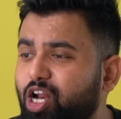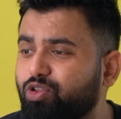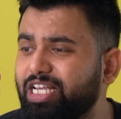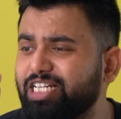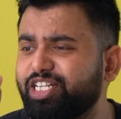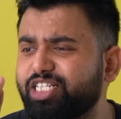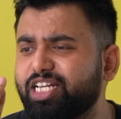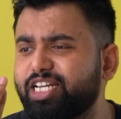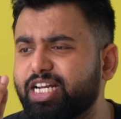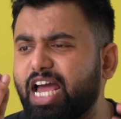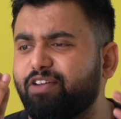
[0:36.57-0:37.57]
Now these
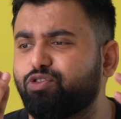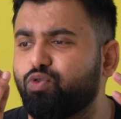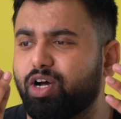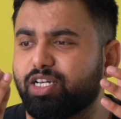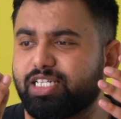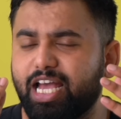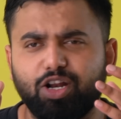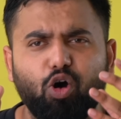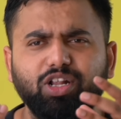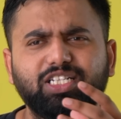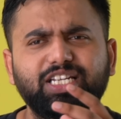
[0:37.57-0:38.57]
recently arrived to us and
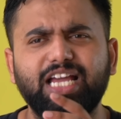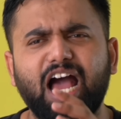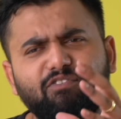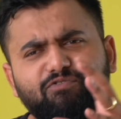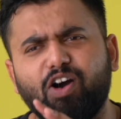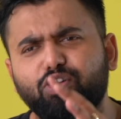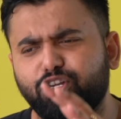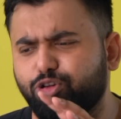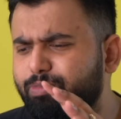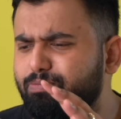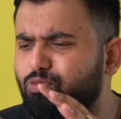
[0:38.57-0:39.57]
honestly I found
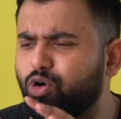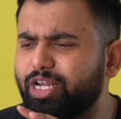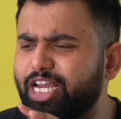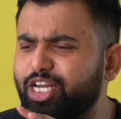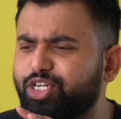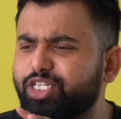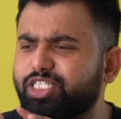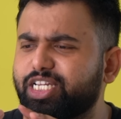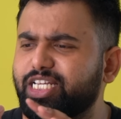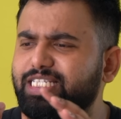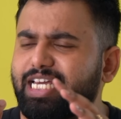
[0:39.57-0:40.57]
it to be more
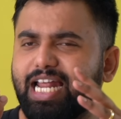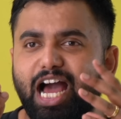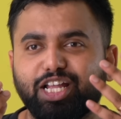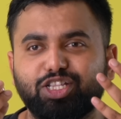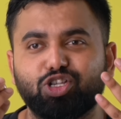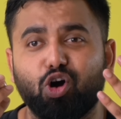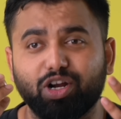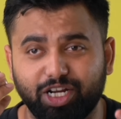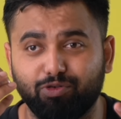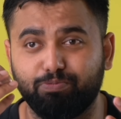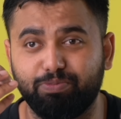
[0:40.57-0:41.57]
interesting than I
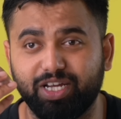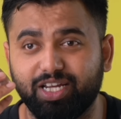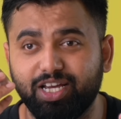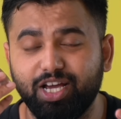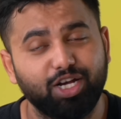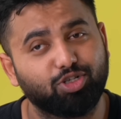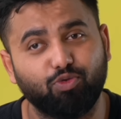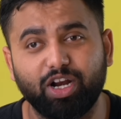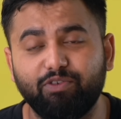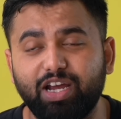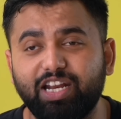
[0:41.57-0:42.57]
thought it would be. So
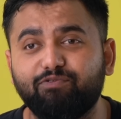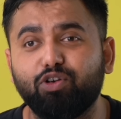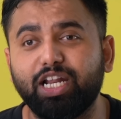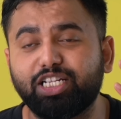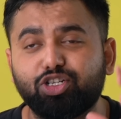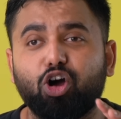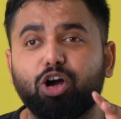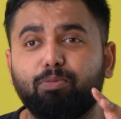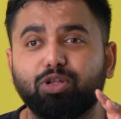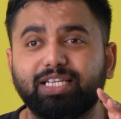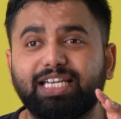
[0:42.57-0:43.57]
what are you waiting for? Let's talk
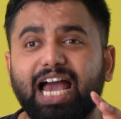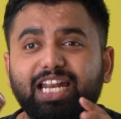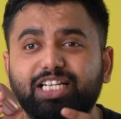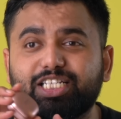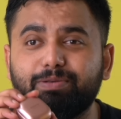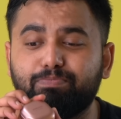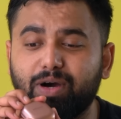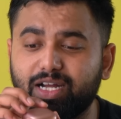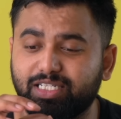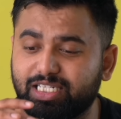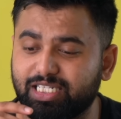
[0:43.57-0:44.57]
about the Galaxy
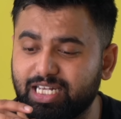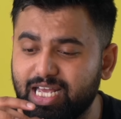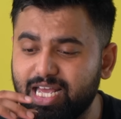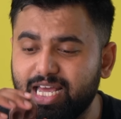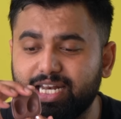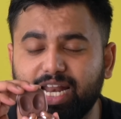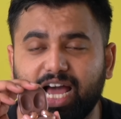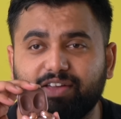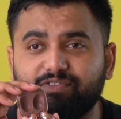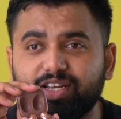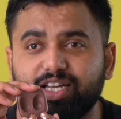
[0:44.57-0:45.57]
Buds
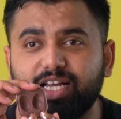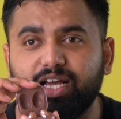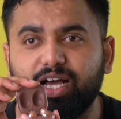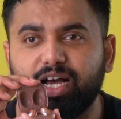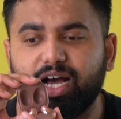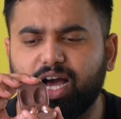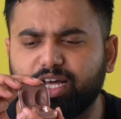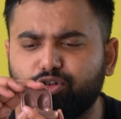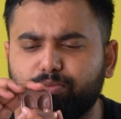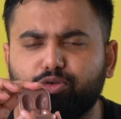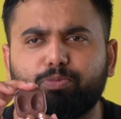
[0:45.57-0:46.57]
Live.
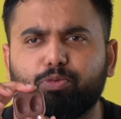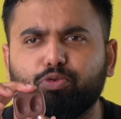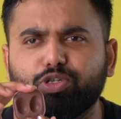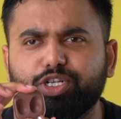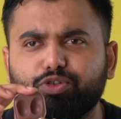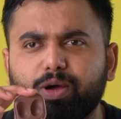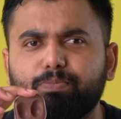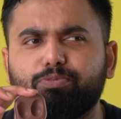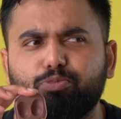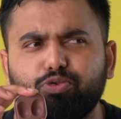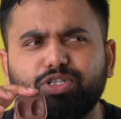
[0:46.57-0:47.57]
No, I'm not proposing to you. I'm
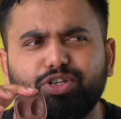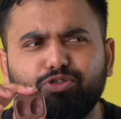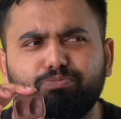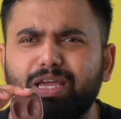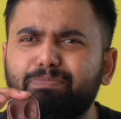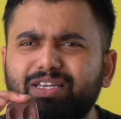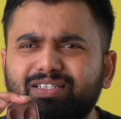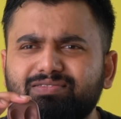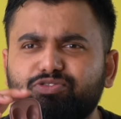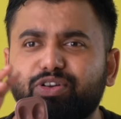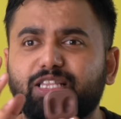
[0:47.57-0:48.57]
proposing to you maybe
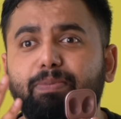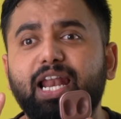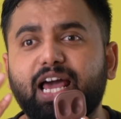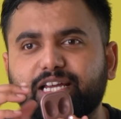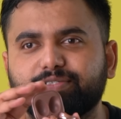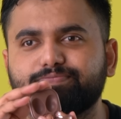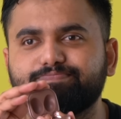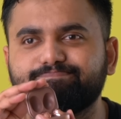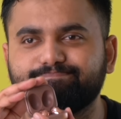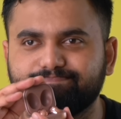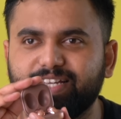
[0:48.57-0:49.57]
to hit the bell icon.
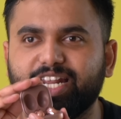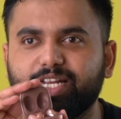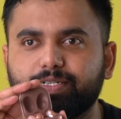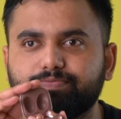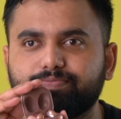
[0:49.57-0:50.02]
Hit it.